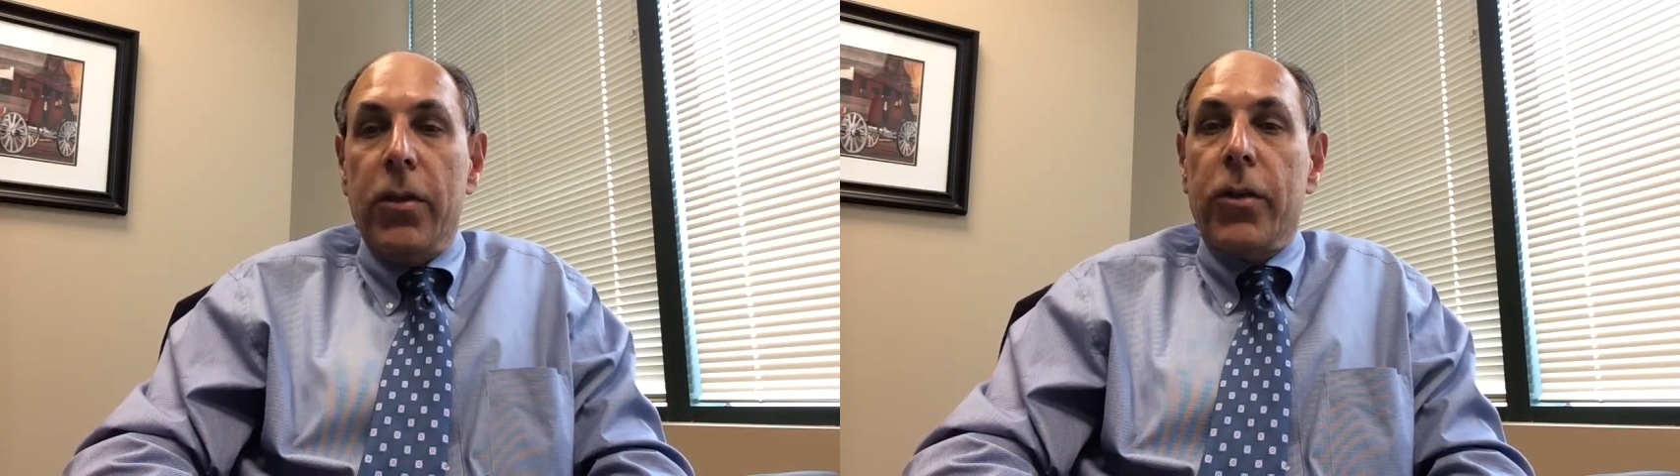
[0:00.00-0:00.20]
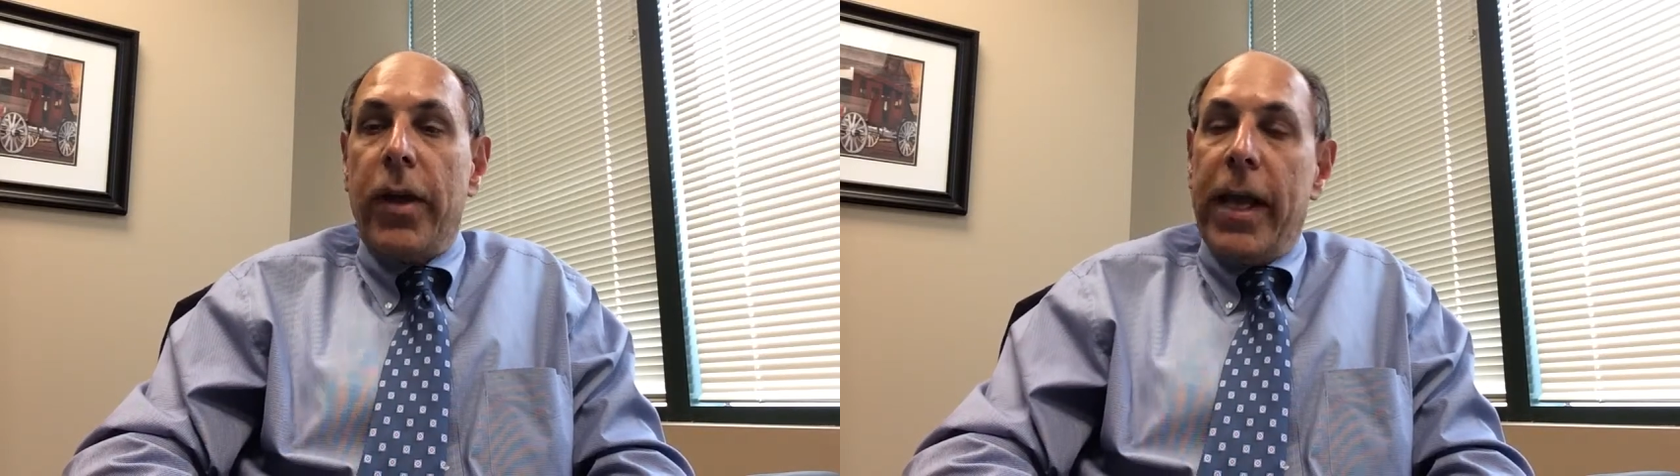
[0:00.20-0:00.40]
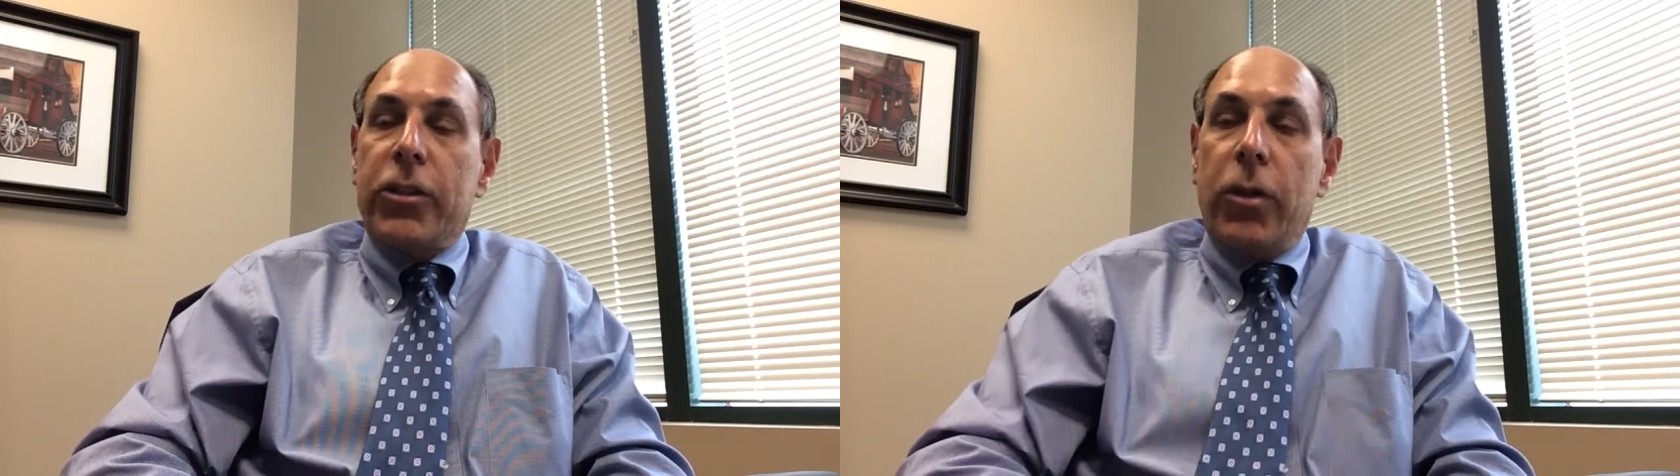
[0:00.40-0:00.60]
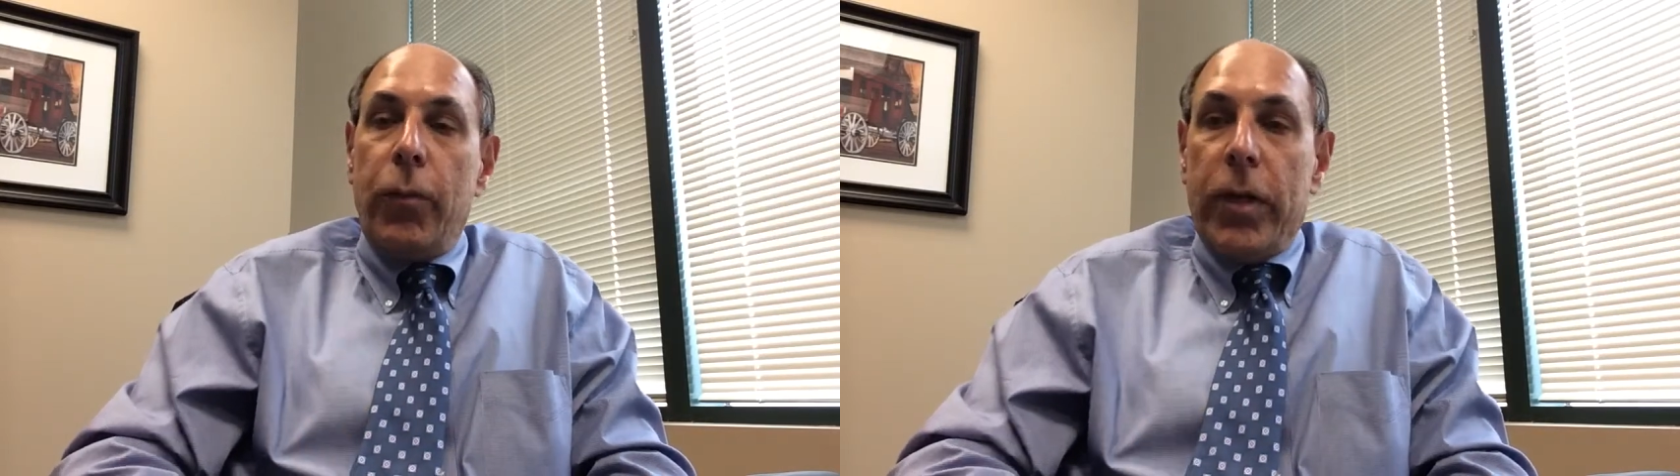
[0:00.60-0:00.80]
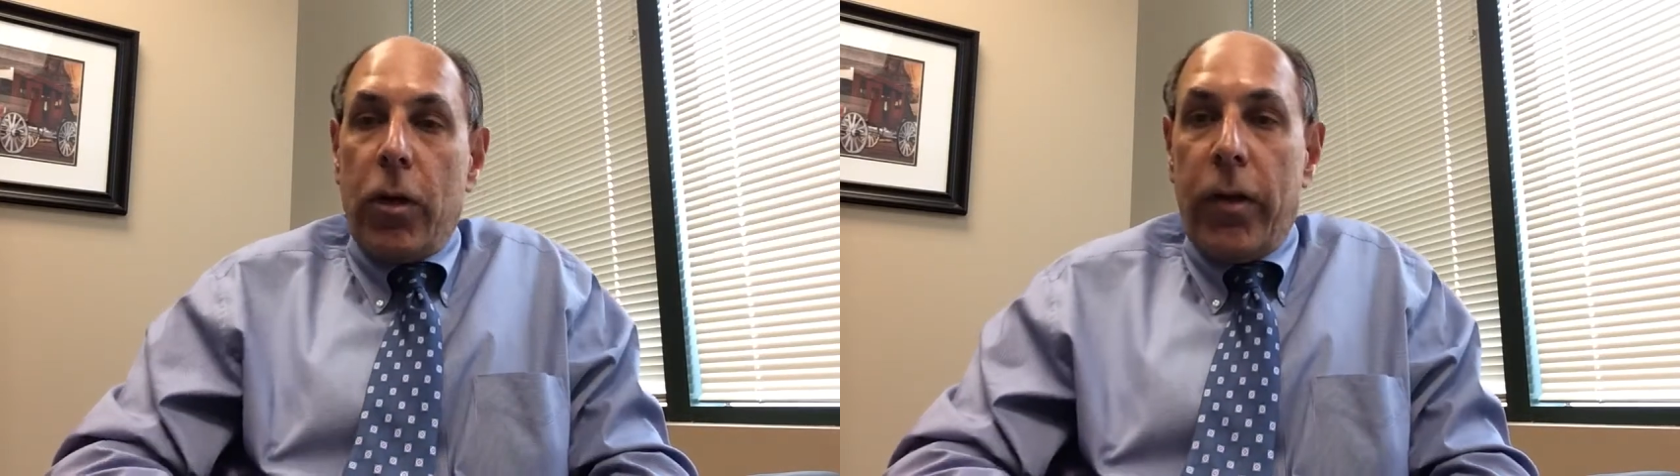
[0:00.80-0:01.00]
So naturally,
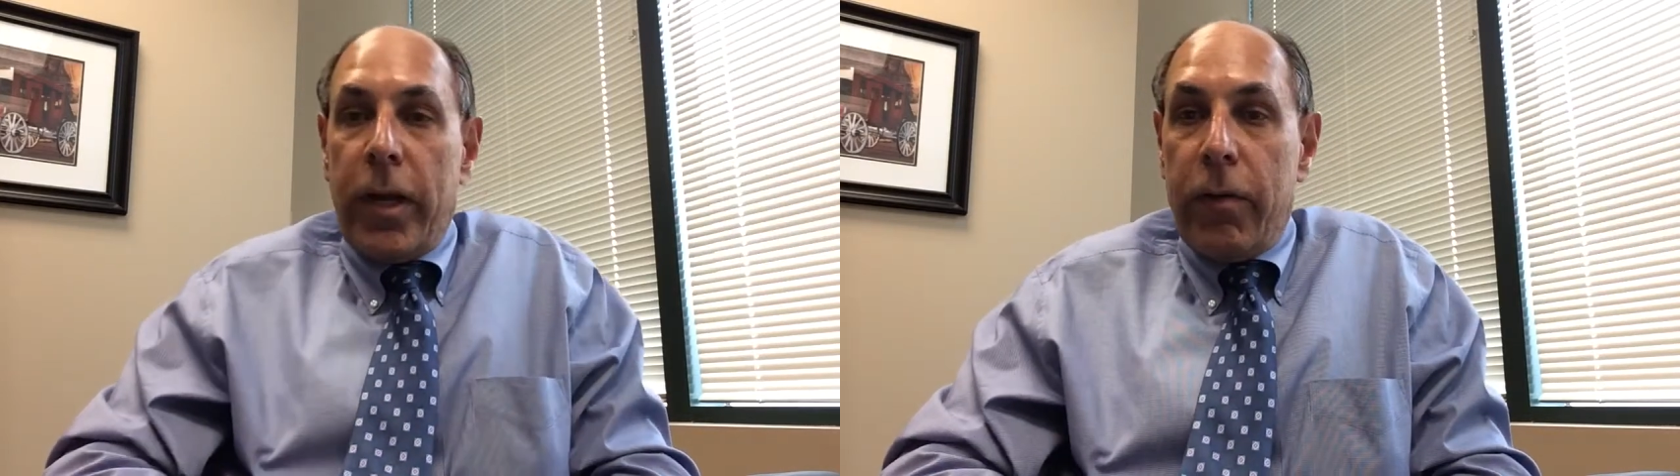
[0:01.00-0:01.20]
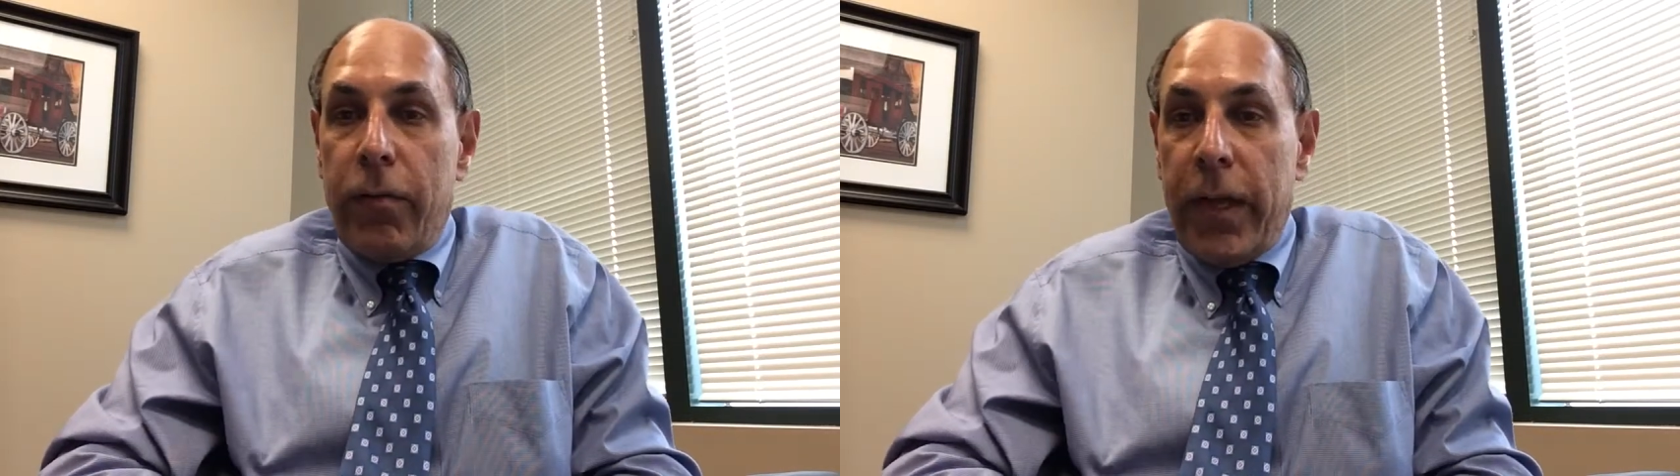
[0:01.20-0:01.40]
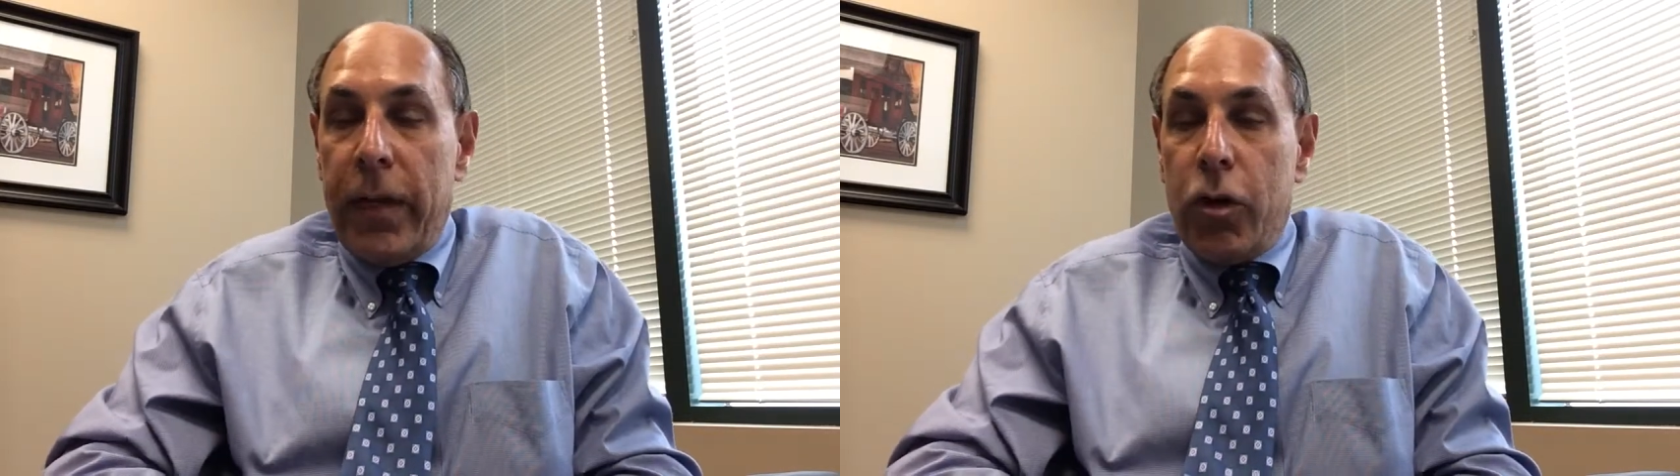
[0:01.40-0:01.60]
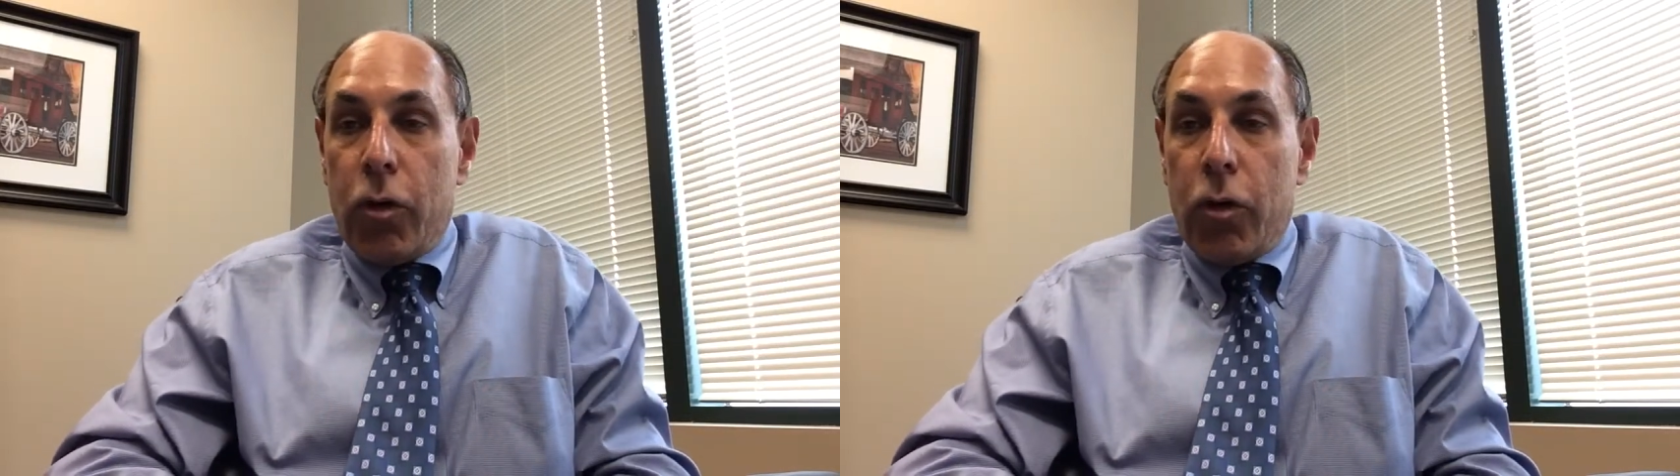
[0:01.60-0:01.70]
we don't intervene